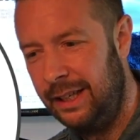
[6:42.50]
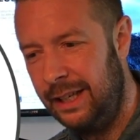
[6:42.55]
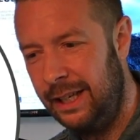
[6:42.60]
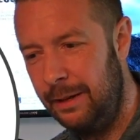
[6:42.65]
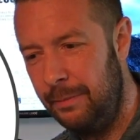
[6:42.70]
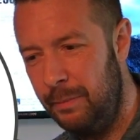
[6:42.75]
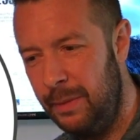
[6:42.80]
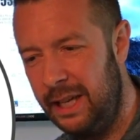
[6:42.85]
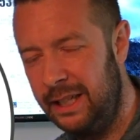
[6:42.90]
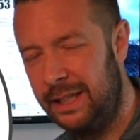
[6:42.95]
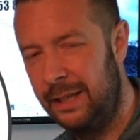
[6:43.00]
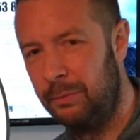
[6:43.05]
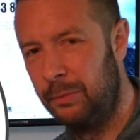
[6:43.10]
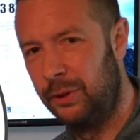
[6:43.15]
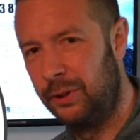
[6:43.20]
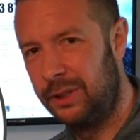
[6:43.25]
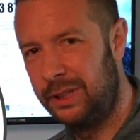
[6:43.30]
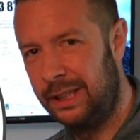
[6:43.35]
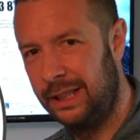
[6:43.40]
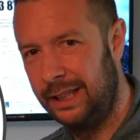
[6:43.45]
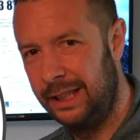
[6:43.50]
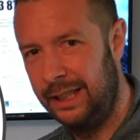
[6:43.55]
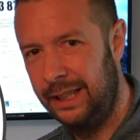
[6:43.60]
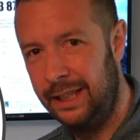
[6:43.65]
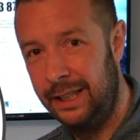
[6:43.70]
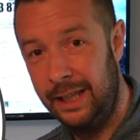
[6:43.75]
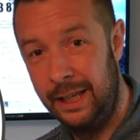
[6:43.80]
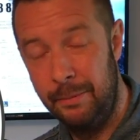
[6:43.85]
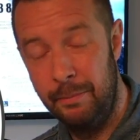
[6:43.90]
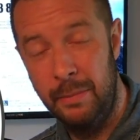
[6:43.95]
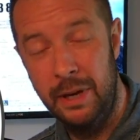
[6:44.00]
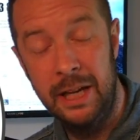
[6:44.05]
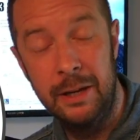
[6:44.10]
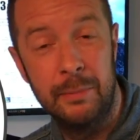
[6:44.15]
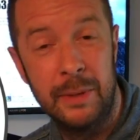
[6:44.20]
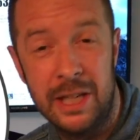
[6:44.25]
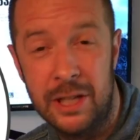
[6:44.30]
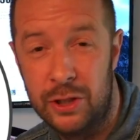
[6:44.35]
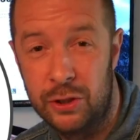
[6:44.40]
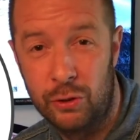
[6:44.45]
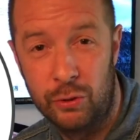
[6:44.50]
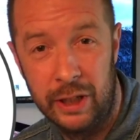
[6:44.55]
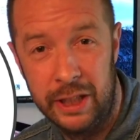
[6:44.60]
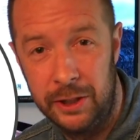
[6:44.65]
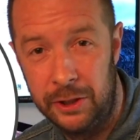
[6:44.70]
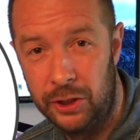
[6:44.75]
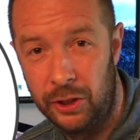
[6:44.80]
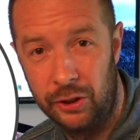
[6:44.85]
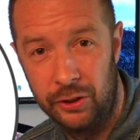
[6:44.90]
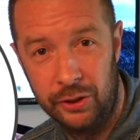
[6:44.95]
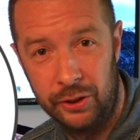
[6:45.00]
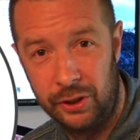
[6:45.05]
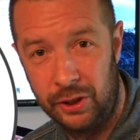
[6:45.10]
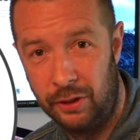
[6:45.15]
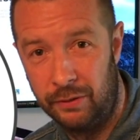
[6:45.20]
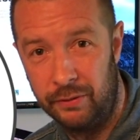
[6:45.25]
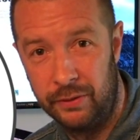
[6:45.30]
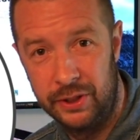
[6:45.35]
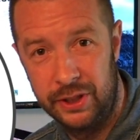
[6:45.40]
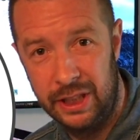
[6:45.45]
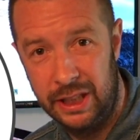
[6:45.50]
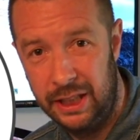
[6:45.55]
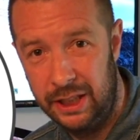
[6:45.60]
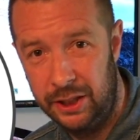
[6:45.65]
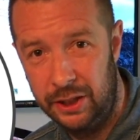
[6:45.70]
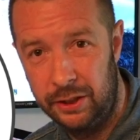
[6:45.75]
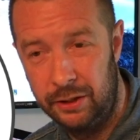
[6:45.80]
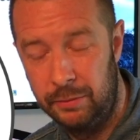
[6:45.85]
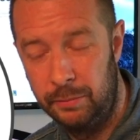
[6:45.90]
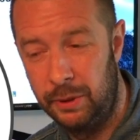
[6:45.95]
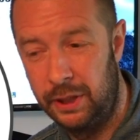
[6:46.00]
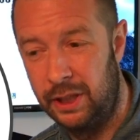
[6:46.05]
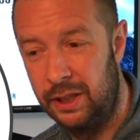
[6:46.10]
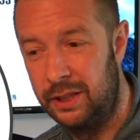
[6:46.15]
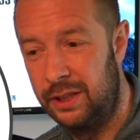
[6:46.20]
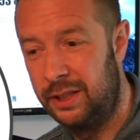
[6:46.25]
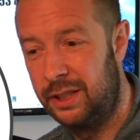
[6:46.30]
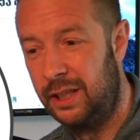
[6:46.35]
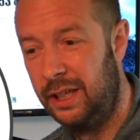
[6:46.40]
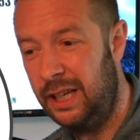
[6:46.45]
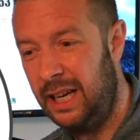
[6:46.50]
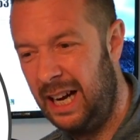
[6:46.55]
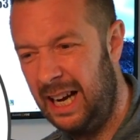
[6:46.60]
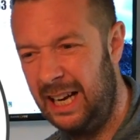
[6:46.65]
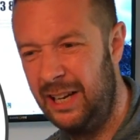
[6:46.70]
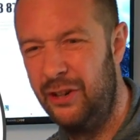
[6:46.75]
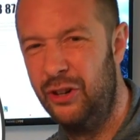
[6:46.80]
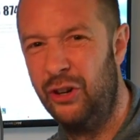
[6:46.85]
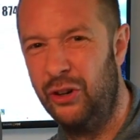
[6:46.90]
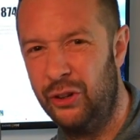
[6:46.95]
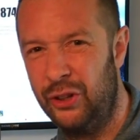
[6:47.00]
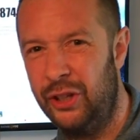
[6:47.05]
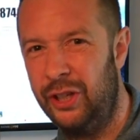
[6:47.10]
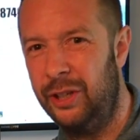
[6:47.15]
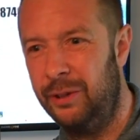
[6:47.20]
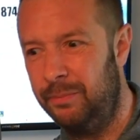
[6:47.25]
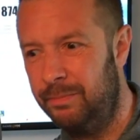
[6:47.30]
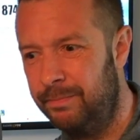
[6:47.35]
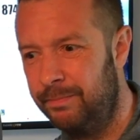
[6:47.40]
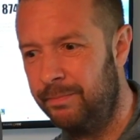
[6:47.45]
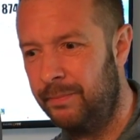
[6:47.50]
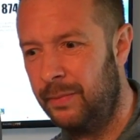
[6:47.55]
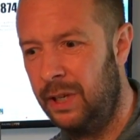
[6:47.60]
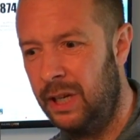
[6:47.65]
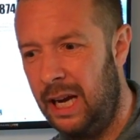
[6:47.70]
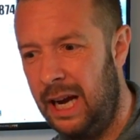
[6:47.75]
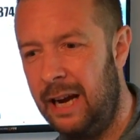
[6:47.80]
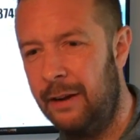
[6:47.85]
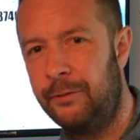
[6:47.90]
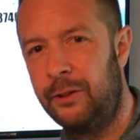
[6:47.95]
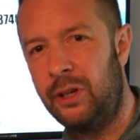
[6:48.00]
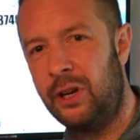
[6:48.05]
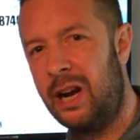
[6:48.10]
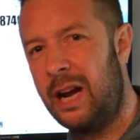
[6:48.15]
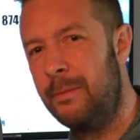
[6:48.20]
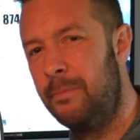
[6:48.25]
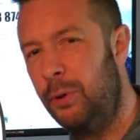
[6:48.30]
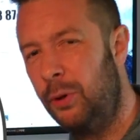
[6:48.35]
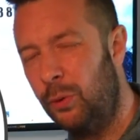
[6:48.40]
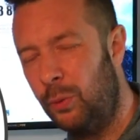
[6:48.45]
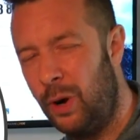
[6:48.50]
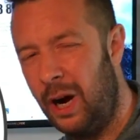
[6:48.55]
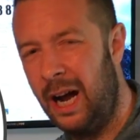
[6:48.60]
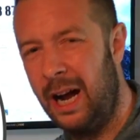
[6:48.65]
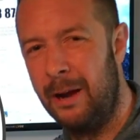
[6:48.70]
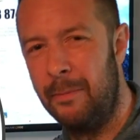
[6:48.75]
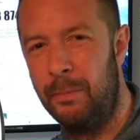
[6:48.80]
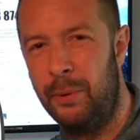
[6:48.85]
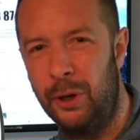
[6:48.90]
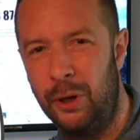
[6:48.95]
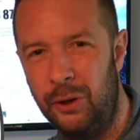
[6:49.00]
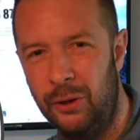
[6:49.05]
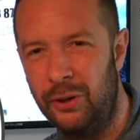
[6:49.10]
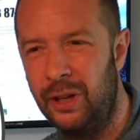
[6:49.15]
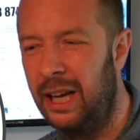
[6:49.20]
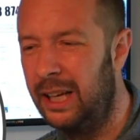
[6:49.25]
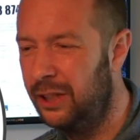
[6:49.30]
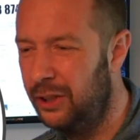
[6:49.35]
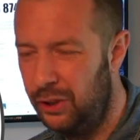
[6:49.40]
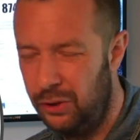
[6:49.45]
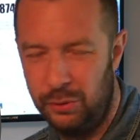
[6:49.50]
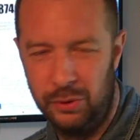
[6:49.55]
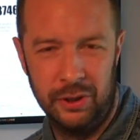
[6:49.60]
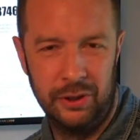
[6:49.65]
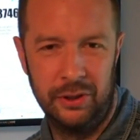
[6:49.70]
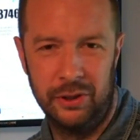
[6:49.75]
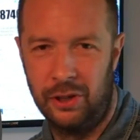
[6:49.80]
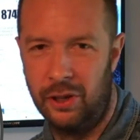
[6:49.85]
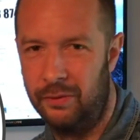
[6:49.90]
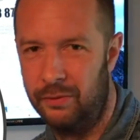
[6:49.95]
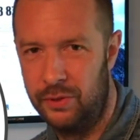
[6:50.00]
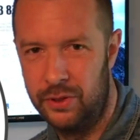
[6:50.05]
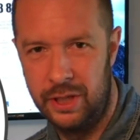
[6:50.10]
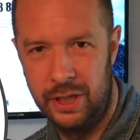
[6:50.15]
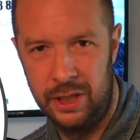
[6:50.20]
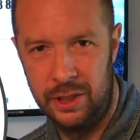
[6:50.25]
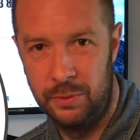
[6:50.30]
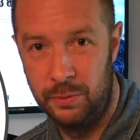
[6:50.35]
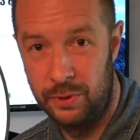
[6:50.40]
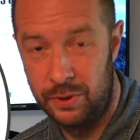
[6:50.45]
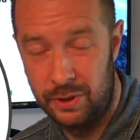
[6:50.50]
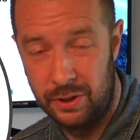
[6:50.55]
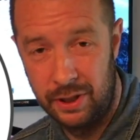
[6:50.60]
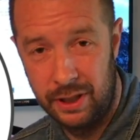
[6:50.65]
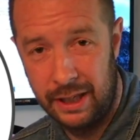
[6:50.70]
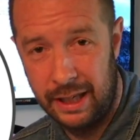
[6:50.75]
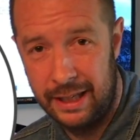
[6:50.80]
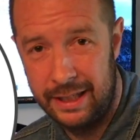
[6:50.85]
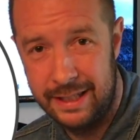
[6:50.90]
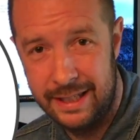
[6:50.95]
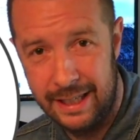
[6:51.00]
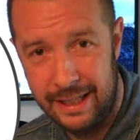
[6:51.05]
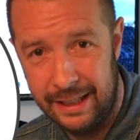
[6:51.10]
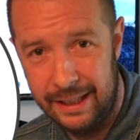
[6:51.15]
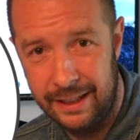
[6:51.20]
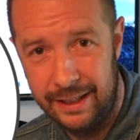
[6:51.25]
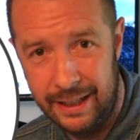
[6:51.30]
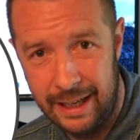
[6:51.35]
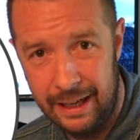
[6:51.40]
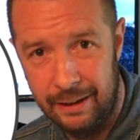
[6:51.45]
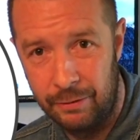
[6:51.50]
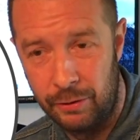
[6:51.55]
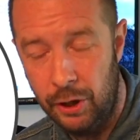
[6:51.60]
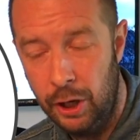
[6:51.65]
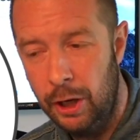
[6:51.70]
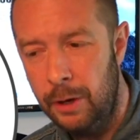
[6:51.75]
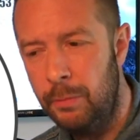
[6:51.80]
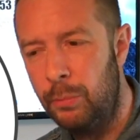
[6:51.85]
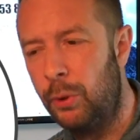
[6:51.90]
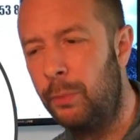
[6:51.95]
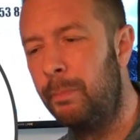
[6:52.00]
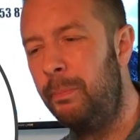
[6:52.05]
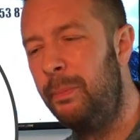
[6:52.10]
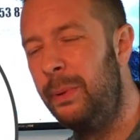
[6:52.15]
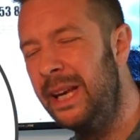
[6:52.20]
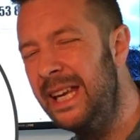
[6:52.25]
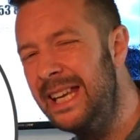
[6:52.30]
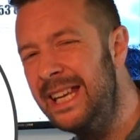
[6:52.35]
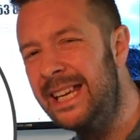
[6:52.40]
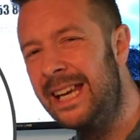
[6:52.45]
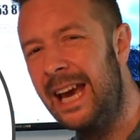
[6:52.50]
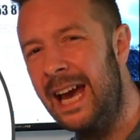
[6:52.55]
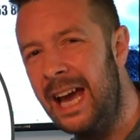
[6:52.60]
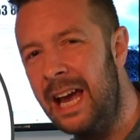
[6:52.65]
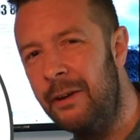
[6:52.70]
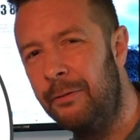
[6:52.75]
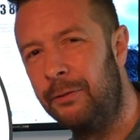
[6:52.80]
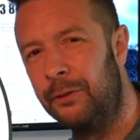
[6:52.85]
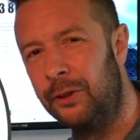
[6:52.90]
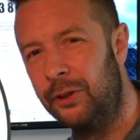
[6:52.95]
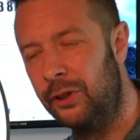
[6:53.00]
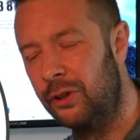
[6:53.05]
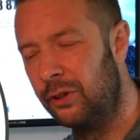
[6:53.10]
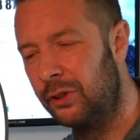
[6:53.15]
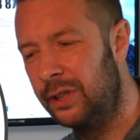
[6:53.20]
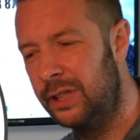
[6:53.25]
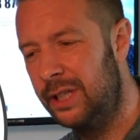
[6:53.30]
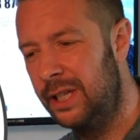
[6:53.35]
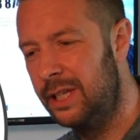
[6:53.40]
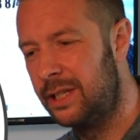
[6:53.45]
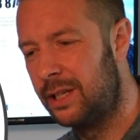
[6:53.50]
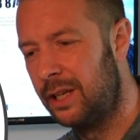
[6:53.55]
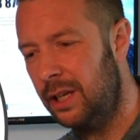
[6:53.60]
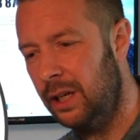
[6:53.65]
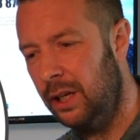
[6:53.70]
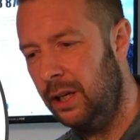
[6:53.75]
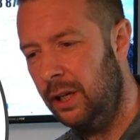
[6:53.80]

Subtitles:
it made them look silly. It made me screenshot the conversation because I know that after I put what I put, I knew that the conversation was going to get taken down. But be careful, you know, this is